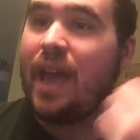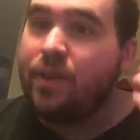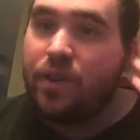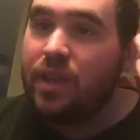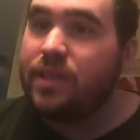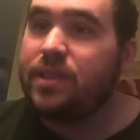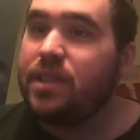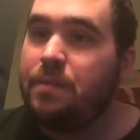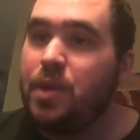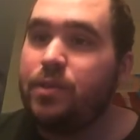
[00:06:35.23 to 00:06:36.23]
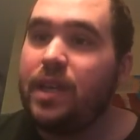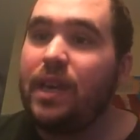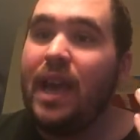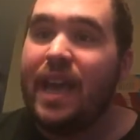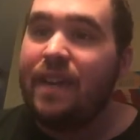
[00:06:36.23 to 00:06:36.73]
and listen to
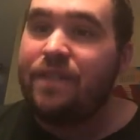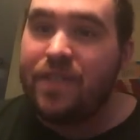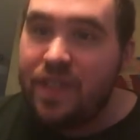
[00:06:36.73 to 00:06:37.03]
music if